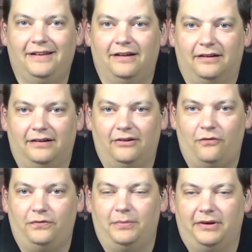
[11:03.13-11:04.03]

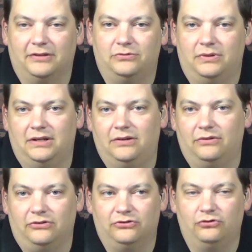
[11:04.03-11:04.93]
Hopefully by next week.
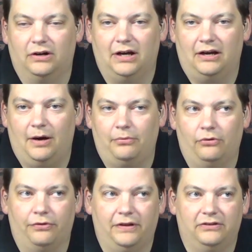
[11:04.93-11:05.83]
Just a couple
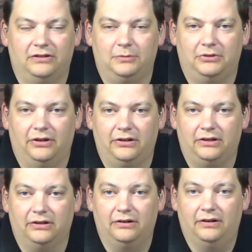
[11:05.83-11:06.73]
little things that need to be done in
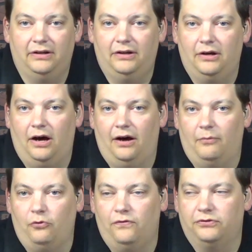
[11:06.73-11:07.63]
here.
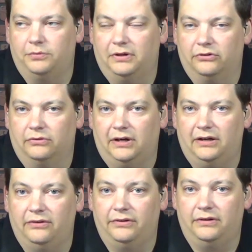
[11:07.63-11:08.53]
Moving some things
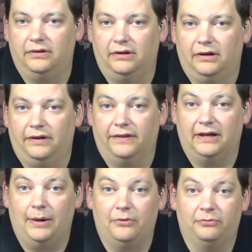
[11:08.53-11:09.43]
around. The
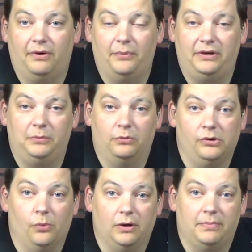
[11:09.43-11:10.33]
cameras probably need to be
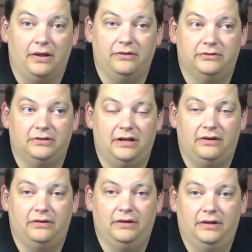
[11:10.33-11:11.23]
re-white balanced
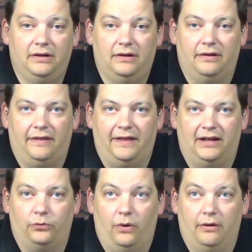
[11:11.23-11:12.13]
now. I think
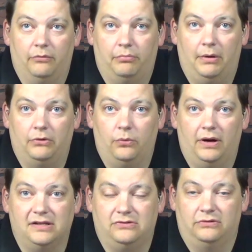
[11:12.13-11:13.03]
that's probably
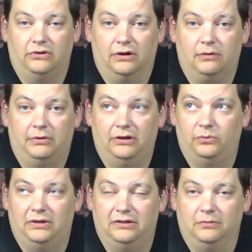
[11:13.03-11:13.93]
why it's so dark, because
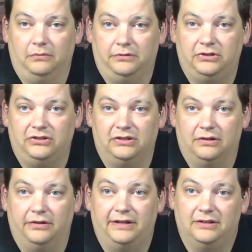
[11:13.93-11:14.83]
we did some changing
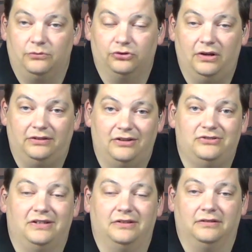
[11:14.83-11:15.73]
the lights, and we're still not done
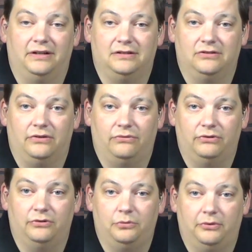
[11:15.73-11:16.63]
changing lights, so it
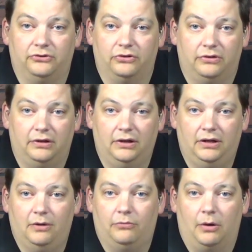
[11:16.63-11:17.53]
wouldn't do much good
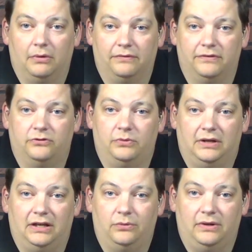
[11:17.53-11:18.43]
probably for this
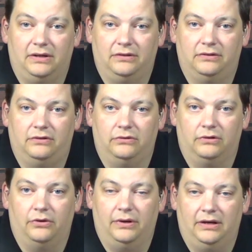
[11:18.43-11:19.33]
week anyways to
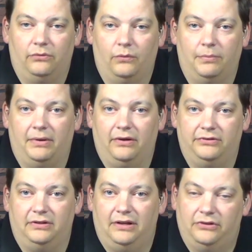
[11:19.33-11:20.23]
go ahead and white
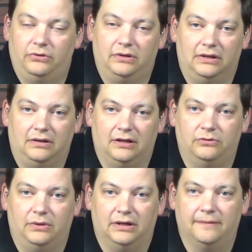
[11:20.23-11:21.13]
balance it and have to do it again next
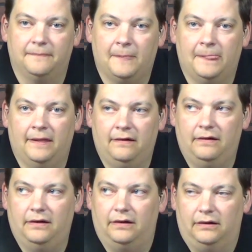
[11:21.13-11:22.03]
week.
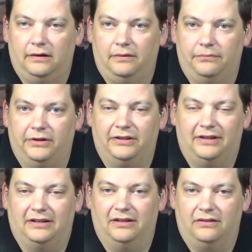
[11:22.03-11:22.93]
Not that it
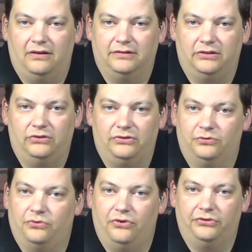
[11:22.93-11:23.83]
takes that long to do. It's
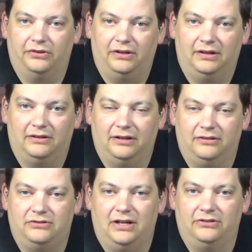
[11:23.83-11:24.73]
just one of those things I didn't get a
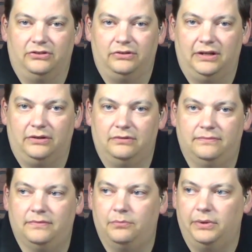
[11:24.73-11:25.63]
chance to do that.
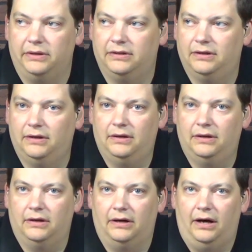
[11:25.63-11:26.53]
But
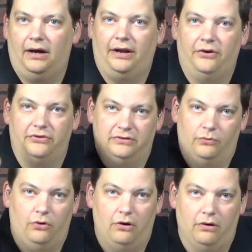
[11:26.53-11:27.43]
I noticed the
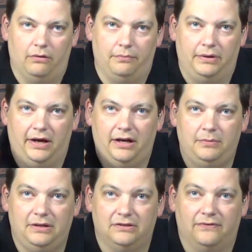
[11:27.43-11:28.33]
wall behind
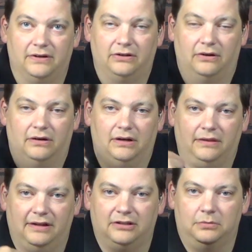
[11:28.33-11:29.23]
me is very dark, and
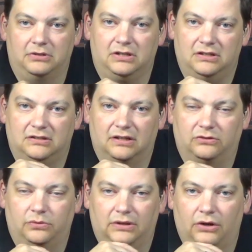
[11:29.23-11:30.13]
that should be changed
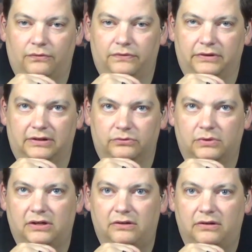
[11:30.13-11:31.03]
next week, hopefully as
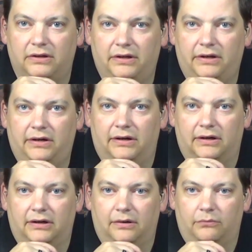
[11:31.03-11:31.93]
well.
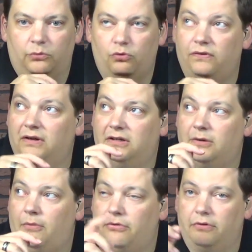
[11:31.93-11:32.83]
Moving a
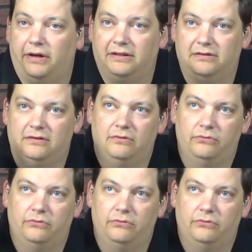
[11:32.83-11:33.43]
couple of the lights.